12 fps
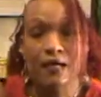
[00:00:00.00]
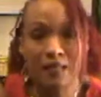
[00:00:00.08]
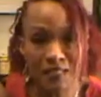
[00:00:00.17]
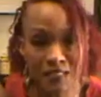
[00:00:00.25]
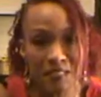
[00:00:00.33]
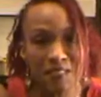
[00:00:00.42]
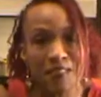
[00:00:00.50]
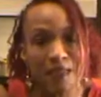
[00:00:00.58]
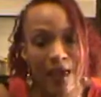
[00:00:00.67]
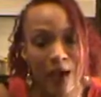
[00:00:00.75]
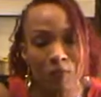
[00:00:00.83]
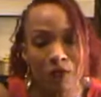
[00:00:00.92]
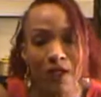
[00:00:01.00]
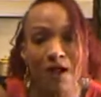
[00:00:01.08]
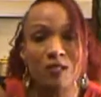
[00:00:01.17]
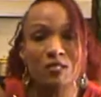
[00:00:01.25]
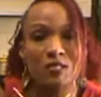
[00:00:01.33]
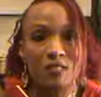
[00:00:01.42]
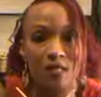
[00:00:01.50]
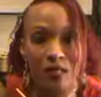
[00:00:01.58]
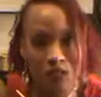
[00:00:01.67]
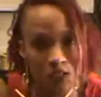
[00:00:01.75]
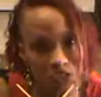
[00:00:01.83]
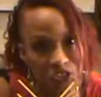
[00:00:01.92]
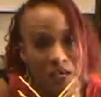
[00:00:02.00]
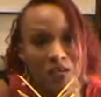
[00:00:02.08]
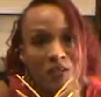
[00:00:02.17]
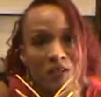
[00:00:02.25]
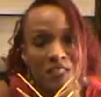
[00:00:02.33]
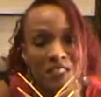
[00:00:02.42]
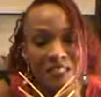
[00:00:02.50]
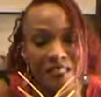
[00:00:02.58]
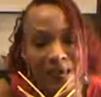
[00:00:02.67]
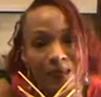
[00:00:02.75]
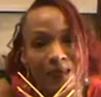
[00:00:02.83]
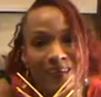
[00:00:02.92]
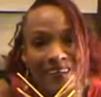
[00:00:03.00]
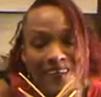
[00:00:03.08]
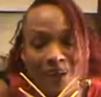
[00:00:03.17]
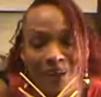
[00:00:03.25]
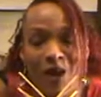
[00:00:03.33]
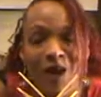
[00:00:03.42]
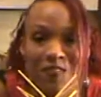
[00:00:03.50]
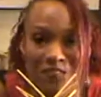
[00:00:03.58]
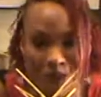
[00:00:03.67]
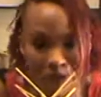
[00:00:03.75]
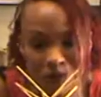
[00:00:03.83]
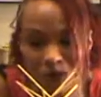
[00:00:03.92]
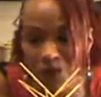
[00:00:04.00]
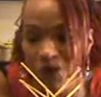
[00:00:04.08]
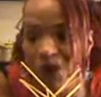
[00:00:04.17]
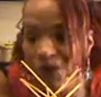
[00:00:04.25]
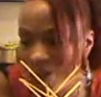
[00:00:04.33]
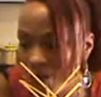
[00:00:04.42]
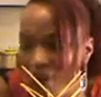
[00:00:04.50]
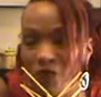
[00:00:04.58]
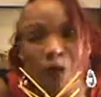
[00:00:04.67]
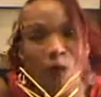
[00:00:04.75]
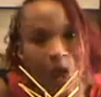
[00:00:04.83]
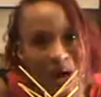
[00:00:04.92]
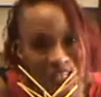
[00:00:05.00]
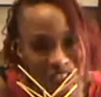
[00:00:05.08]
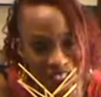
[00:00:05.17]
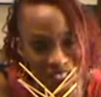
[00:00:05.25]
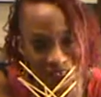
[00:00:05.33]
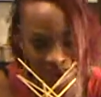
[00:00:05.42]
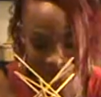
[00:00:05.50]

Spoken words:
This is T. Gabrielle's Chicken on a Stick. Thank you for watching.